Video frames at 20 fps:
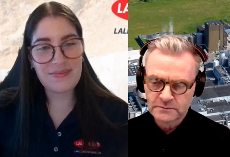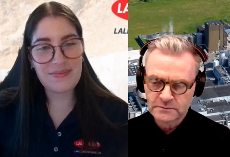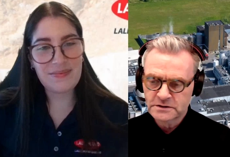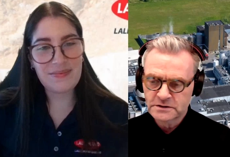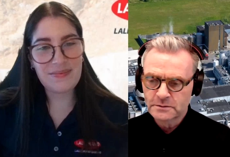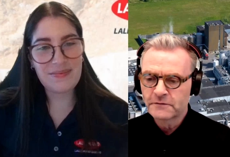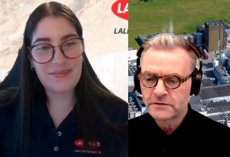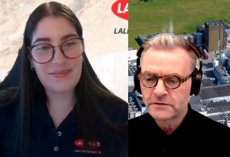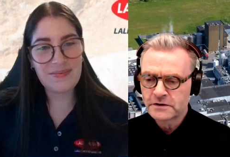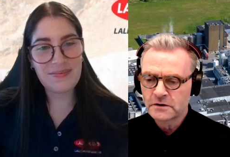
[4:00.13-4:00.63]
Speaker 1: from
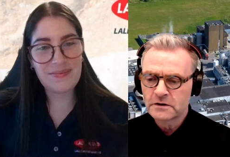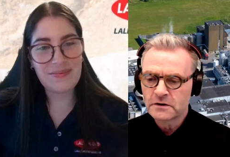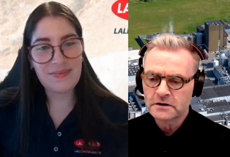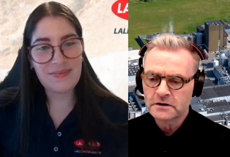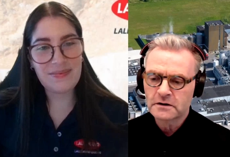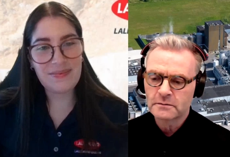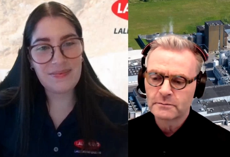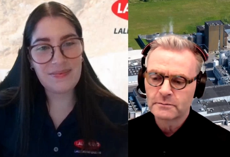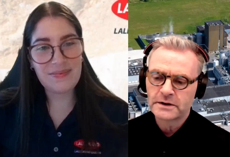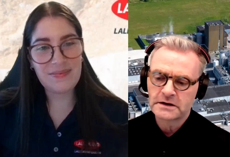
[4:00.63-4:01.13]
some of the
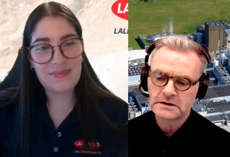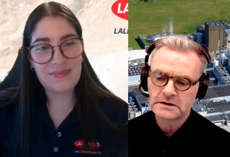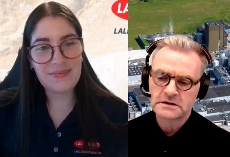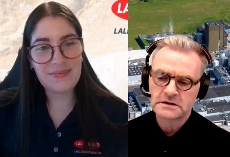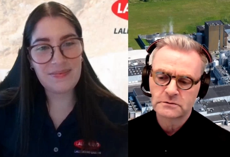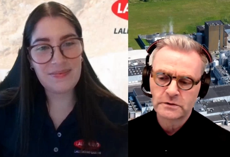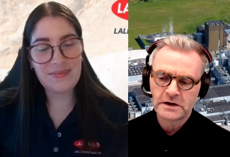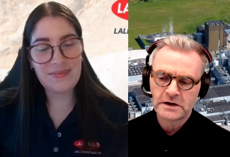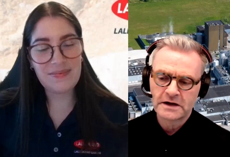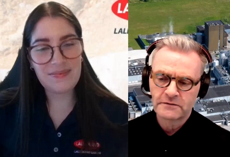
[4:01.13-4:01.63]
other
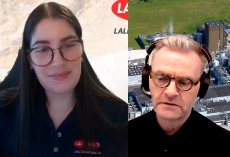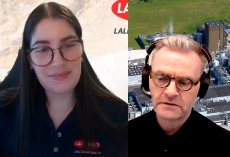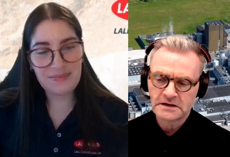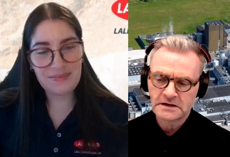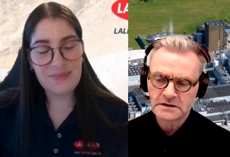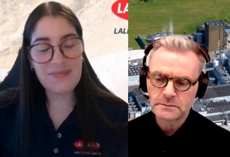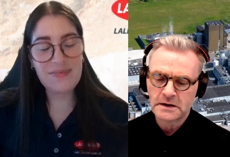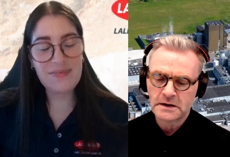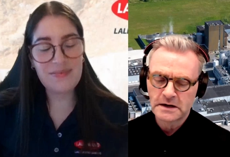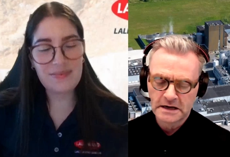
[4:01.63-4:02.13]
competitors we have in
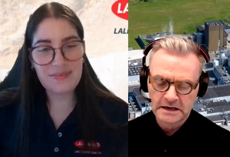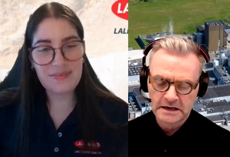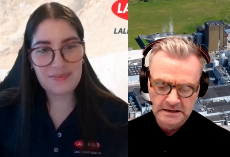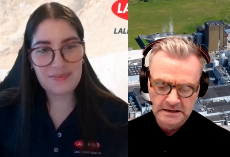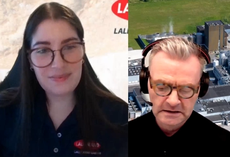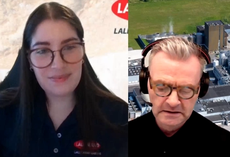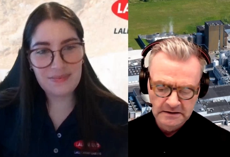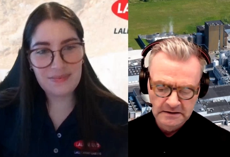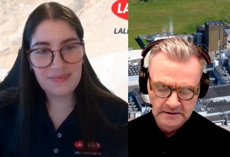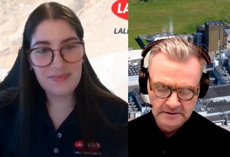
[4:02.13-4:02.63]
this
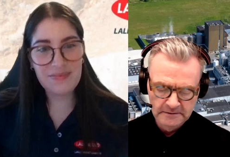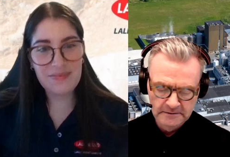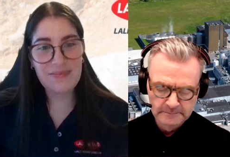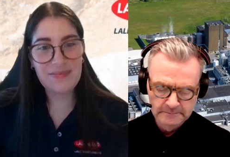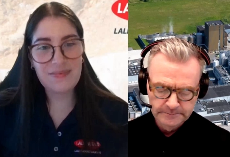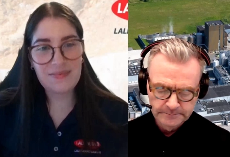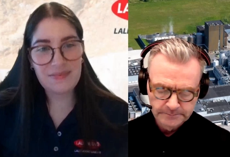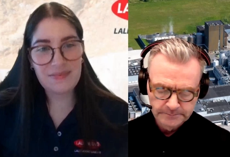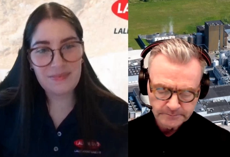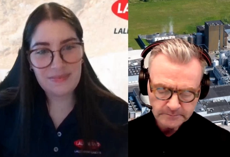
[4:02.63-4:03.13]
market.
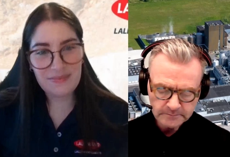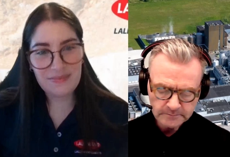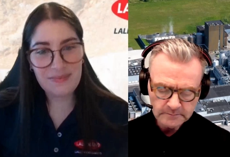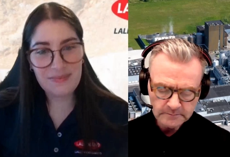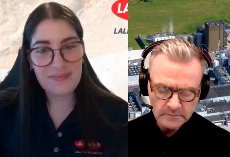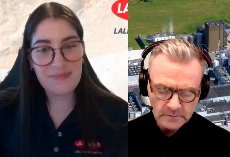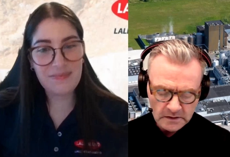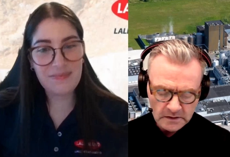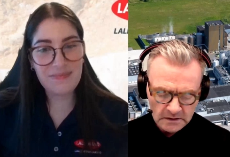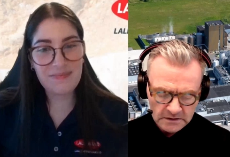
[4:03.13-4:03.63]

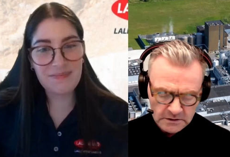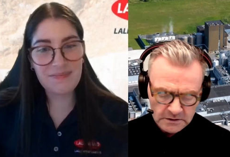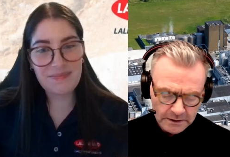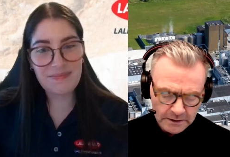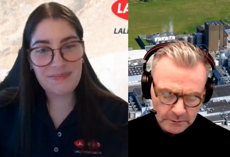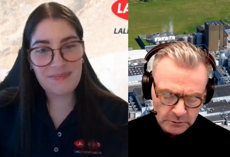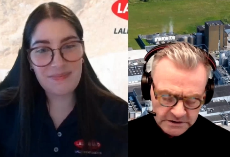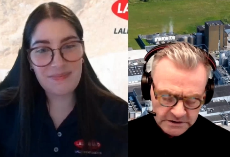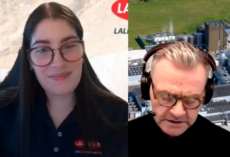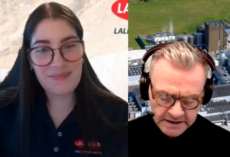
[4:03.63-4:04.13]
So
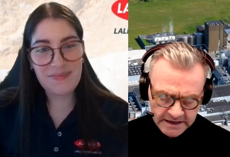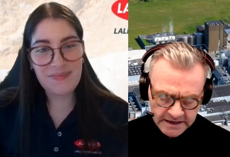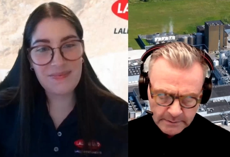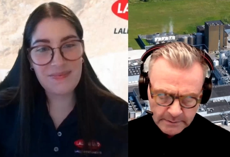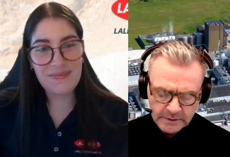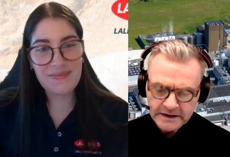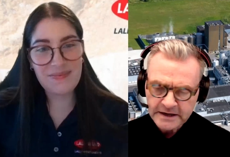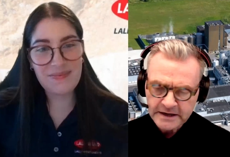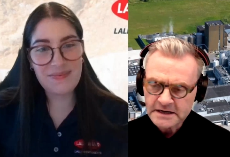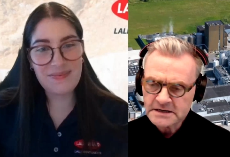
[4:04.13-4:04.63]
I would say
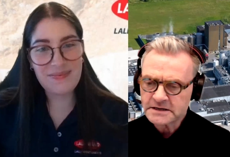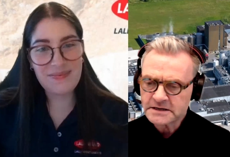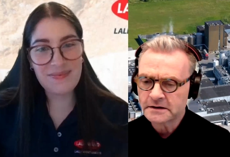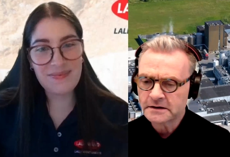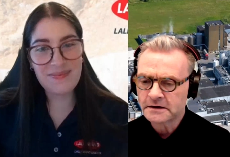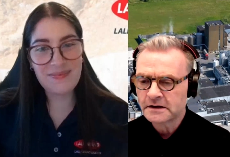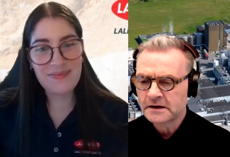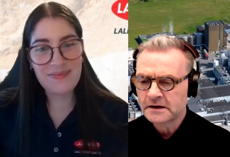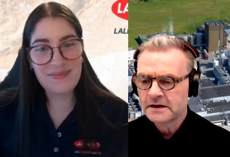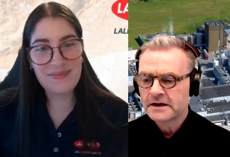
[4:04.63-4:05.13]

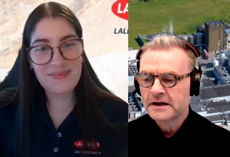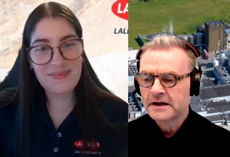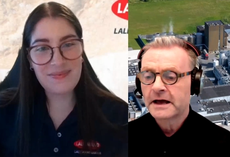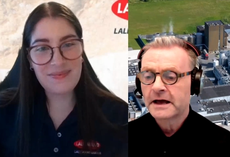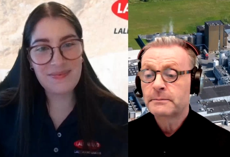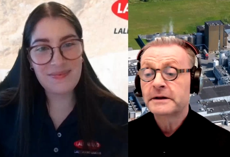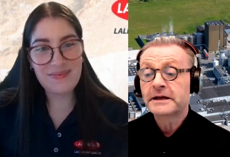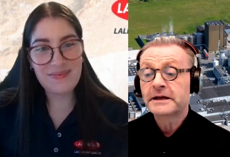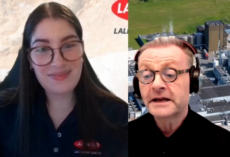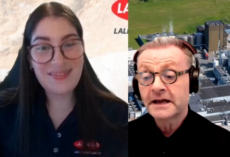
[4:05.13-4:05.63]
application
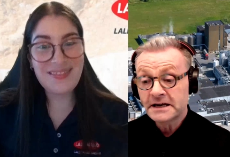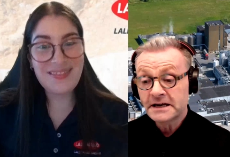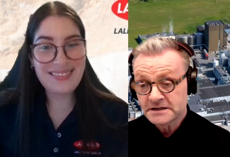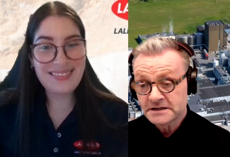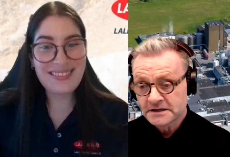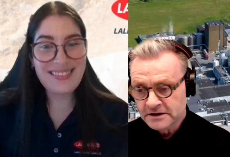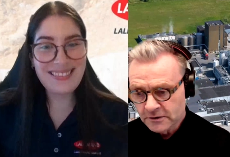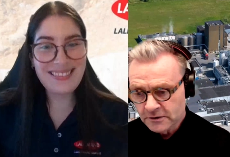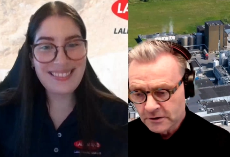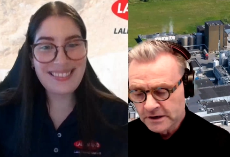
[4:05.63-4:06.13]

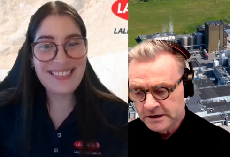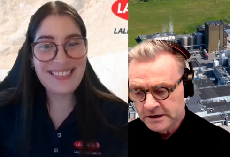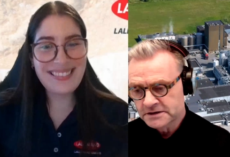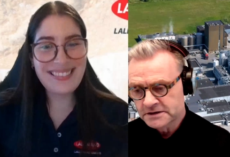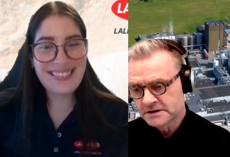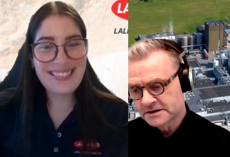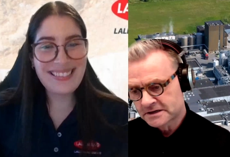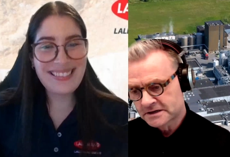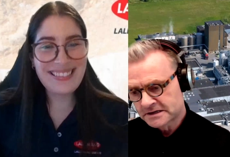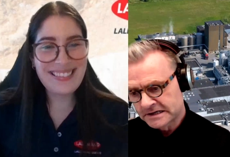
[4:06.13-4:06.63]
application
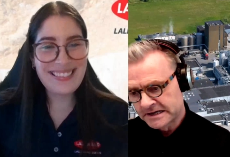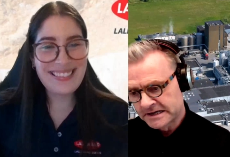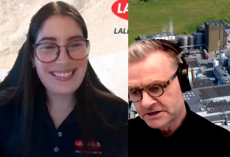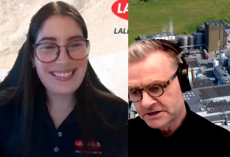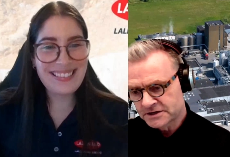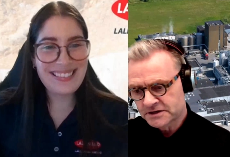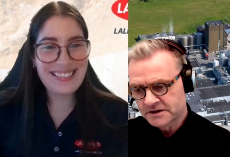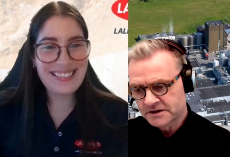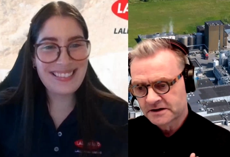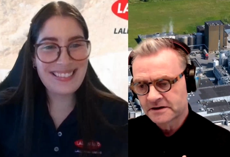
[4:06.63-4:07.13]
knowledge
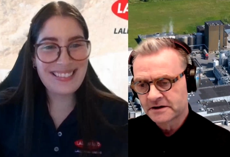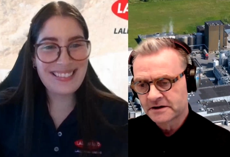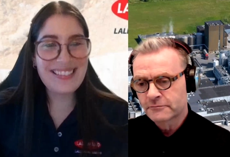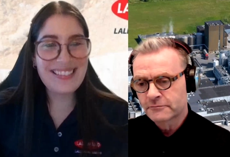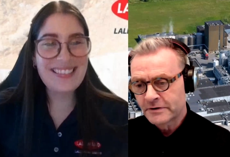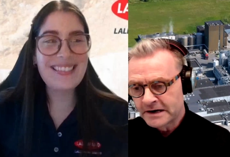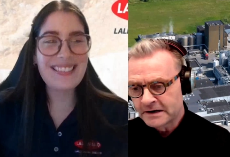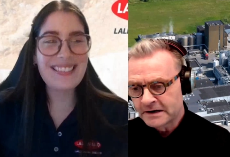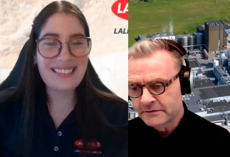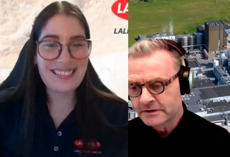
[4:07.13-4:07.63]
slash uh,
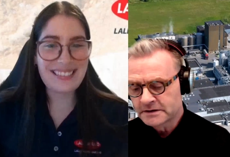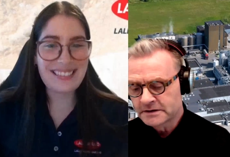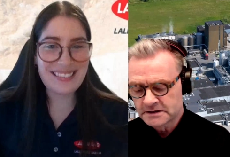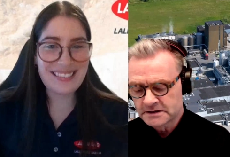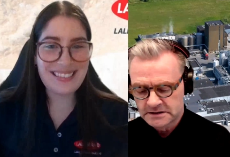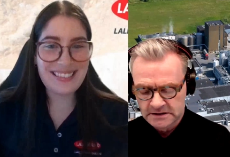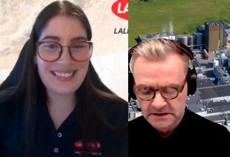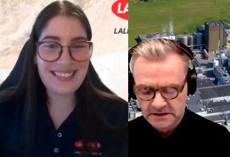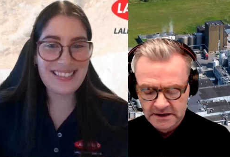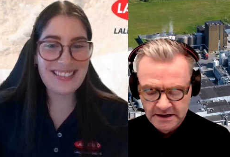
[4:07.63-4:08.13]

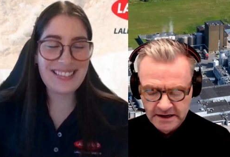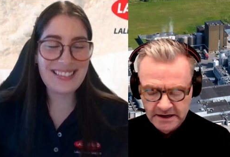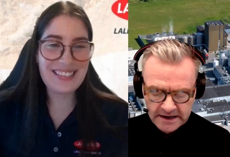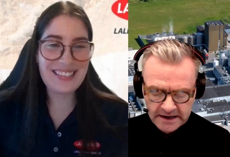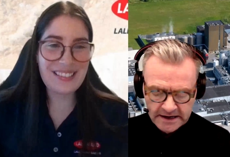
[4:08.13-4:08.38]
relevance. Mm-hmm.